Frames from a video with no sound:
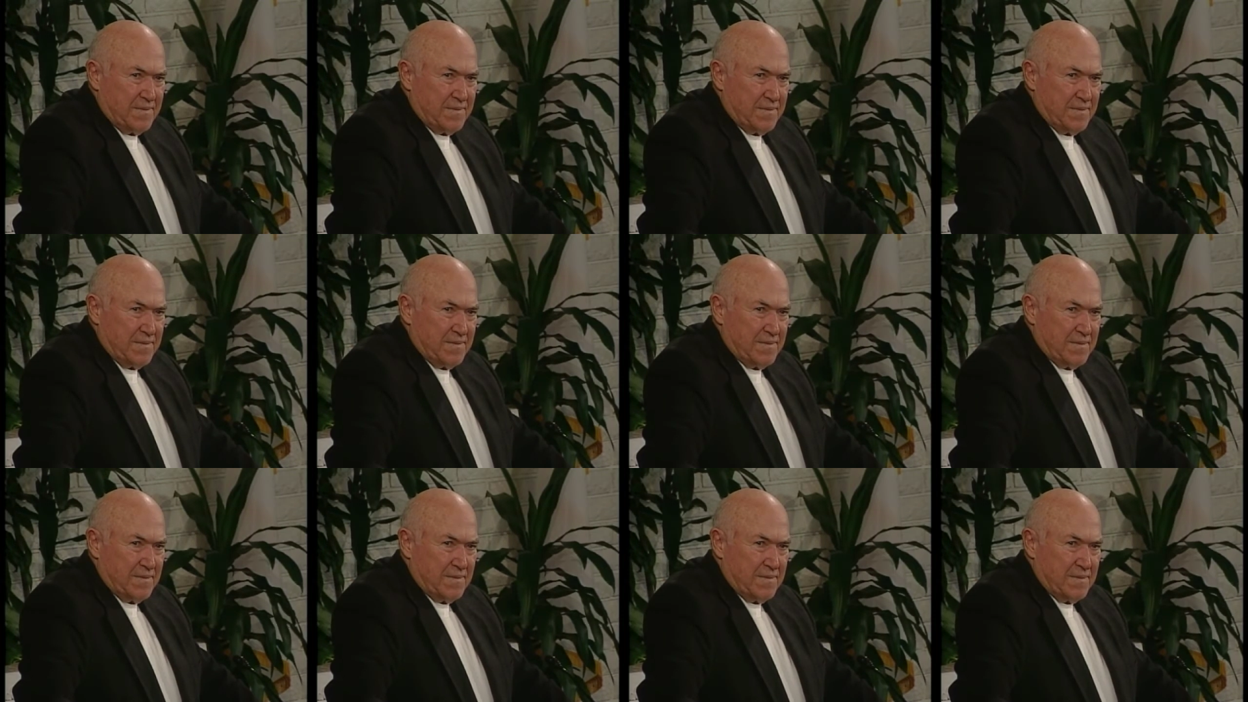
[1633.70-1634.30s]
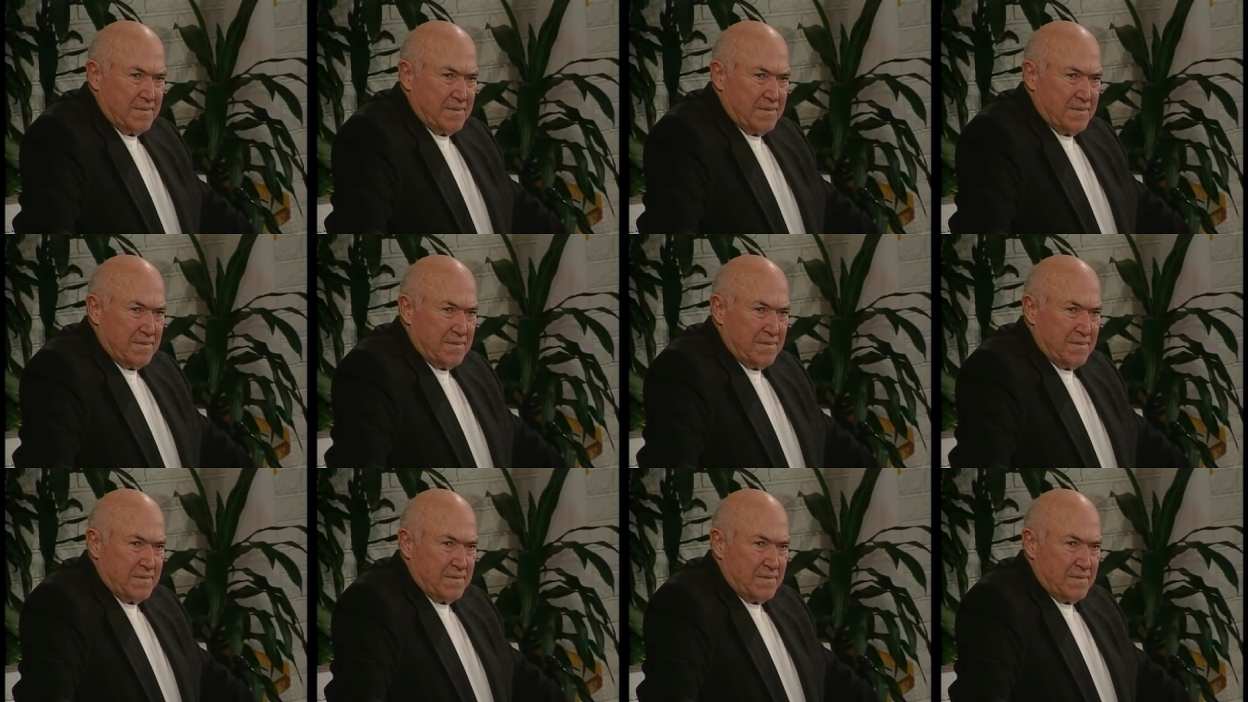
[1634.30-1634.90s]

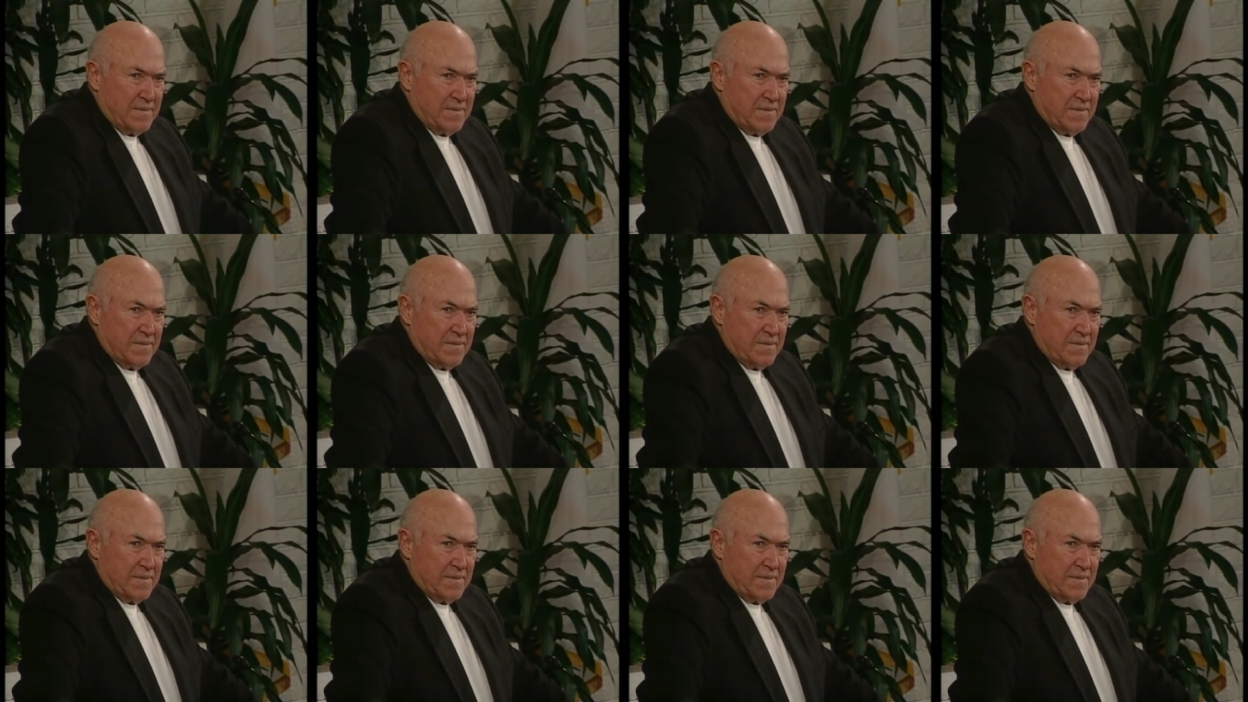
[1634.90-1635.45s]
Nothing is said.